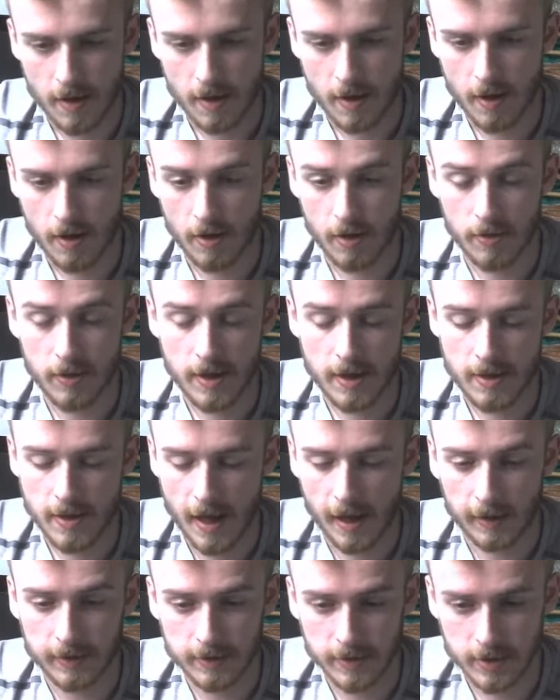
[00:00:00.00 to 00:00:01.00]
or the
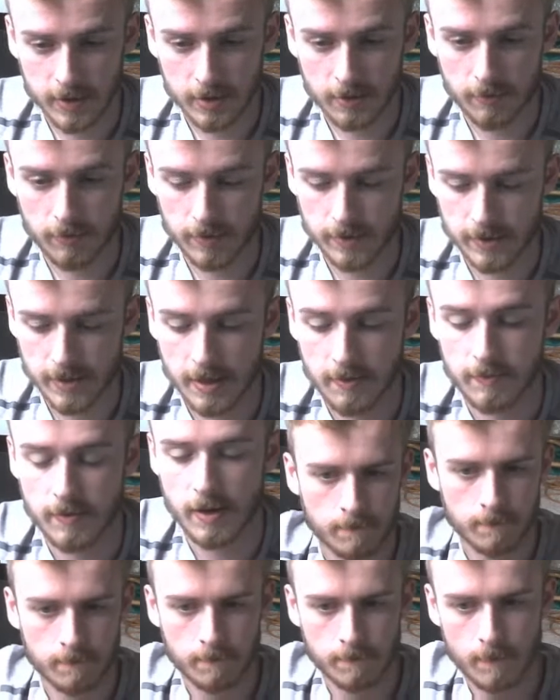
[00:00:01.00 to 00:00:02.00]
text that you've received.
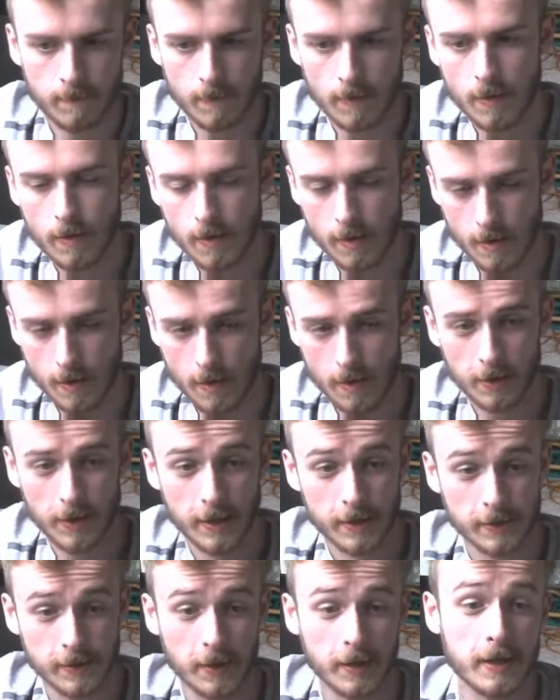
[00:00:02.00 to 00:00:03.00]

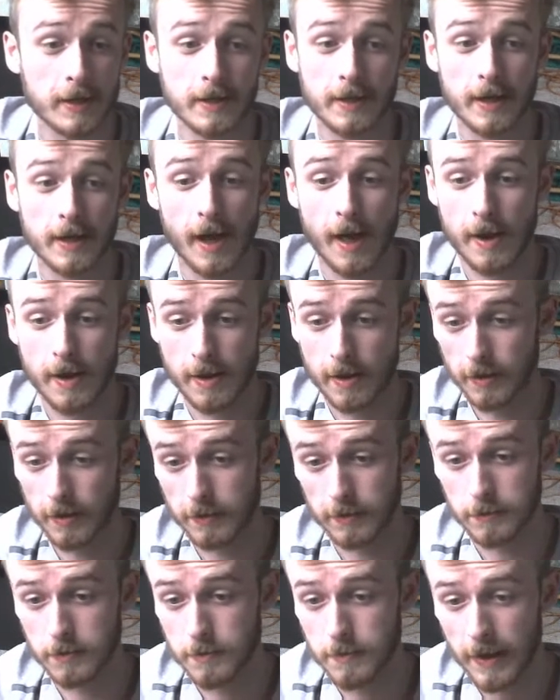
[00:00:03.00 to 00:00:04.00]
Okay, so I needed to add a
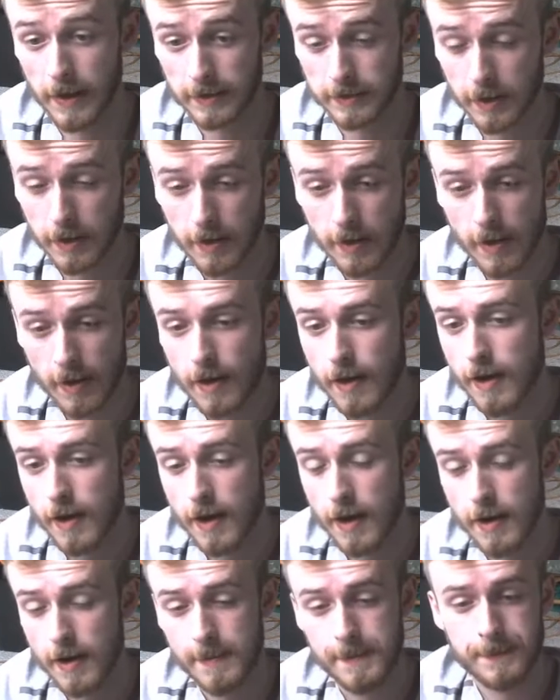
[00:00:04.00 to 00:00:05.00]
-1 back there.
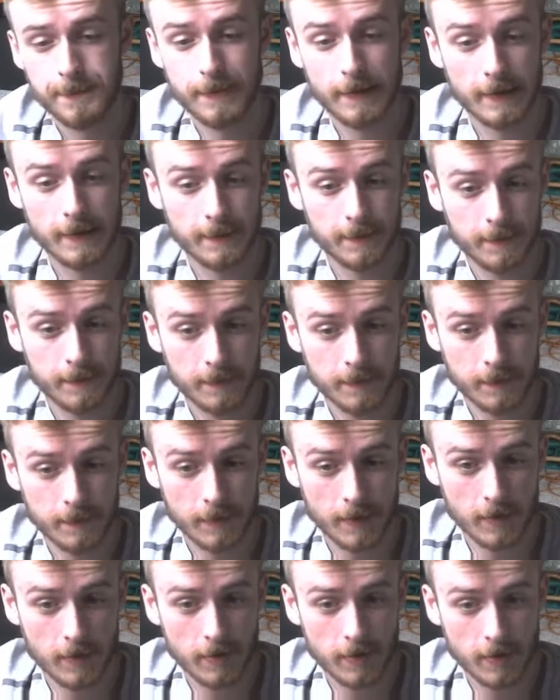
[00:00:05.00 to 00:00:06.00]
But
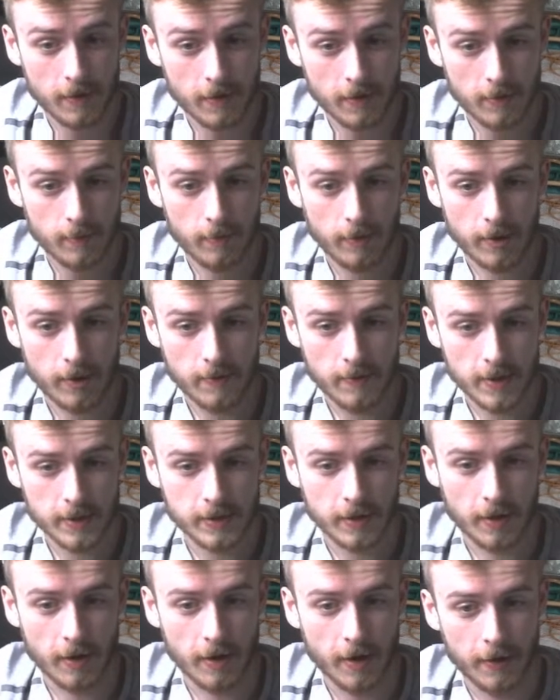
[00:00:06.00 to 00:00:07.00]
this is pretty
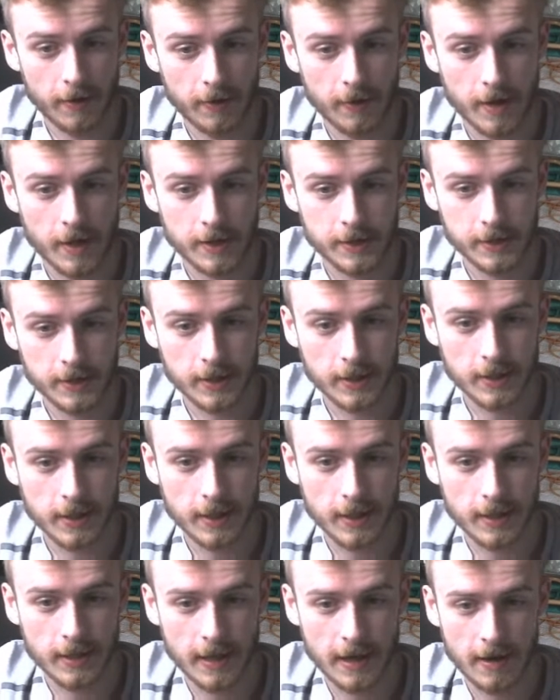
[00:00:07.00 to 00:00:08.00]
much all the logic you
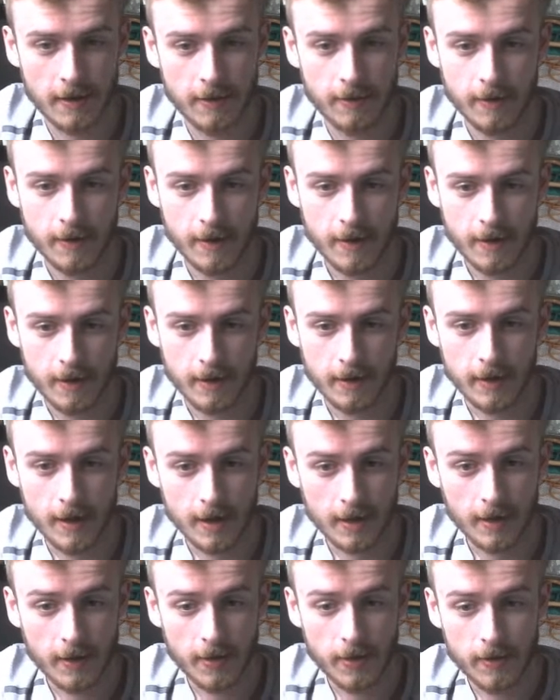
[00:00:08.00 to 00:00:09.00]
need now to
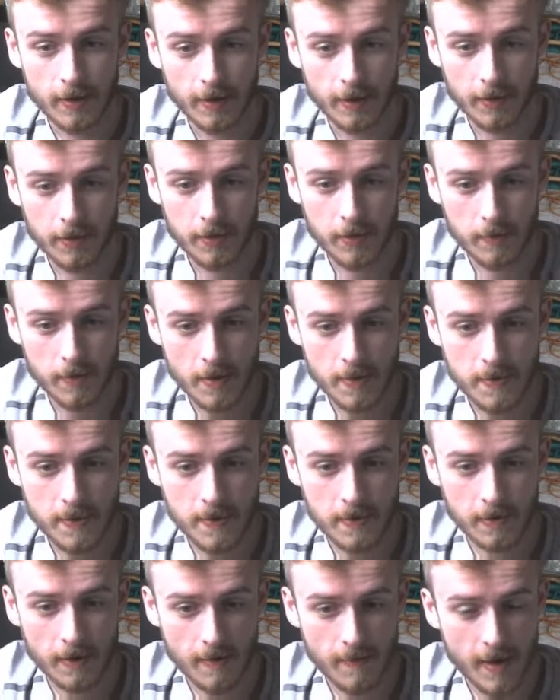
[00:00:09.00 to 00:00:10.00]
kind of get started. So what
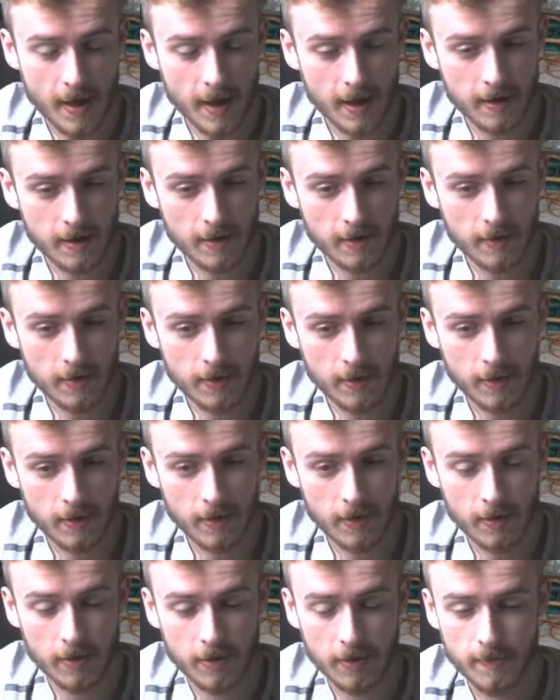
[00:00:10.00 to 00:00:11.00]
this command is
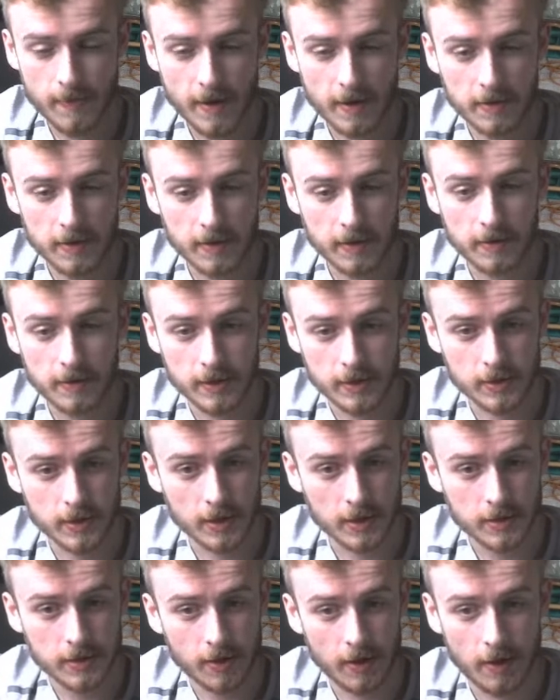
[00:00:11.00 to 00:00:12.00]
this is basically
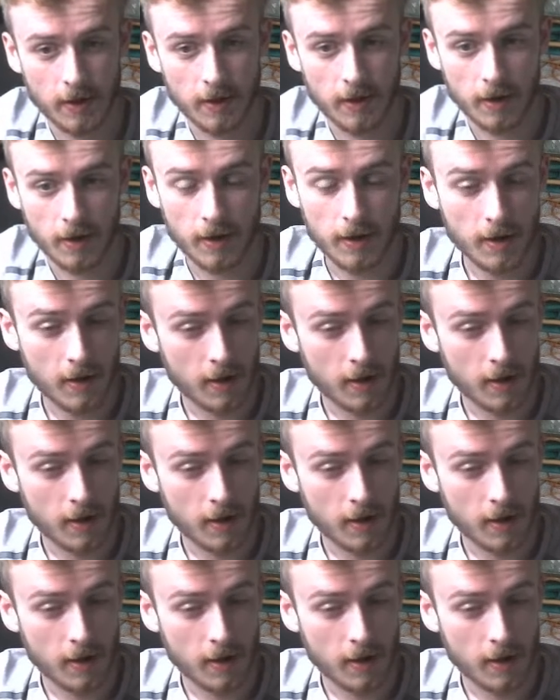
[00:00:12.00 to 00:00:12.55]
just our